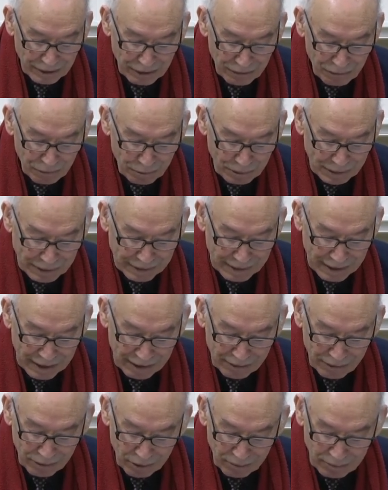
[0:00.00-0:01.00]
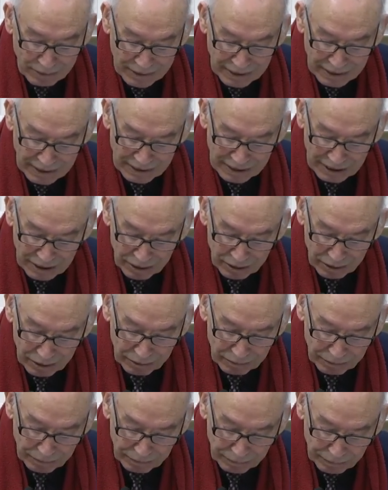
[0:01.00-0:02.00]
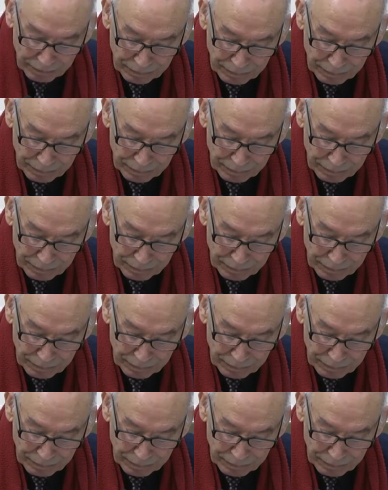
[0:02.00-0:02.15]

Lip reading: If we take from this, you know,